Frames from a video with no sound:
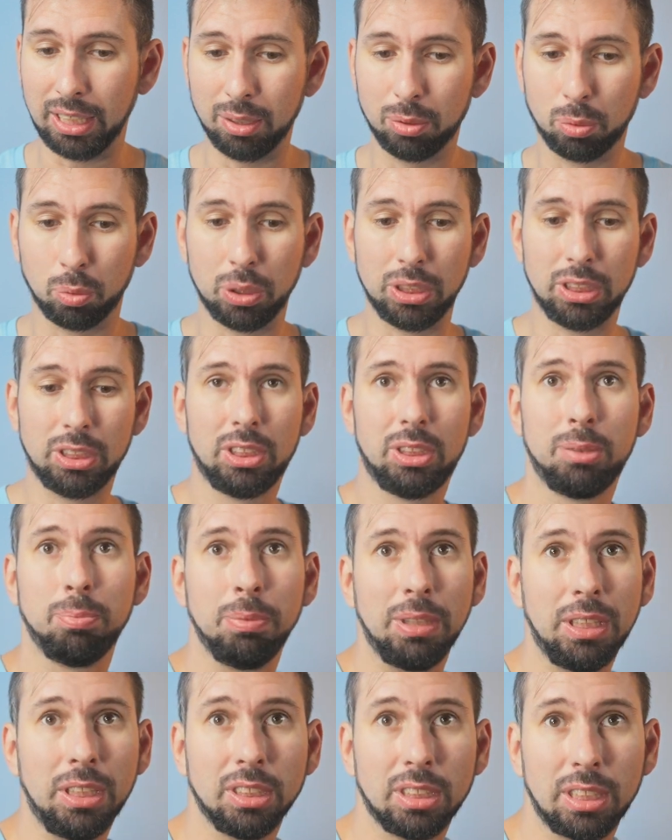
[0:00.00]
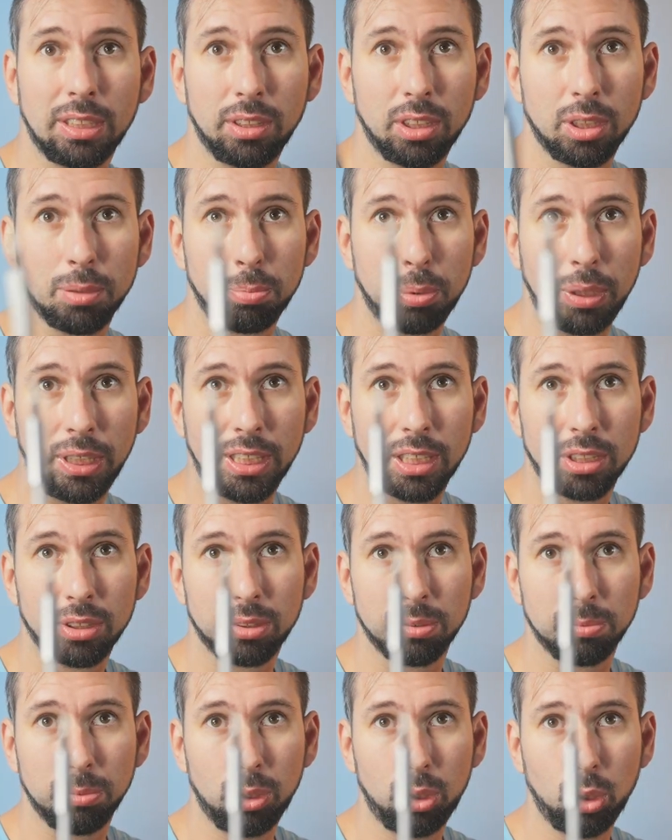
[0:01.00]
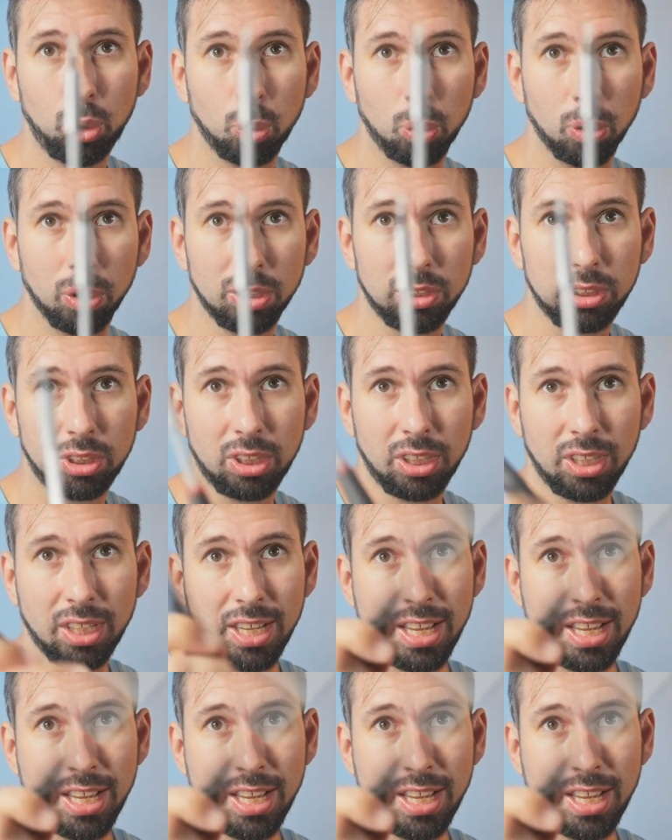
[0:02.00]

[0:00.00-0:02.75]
which means I'm going to bring out some tools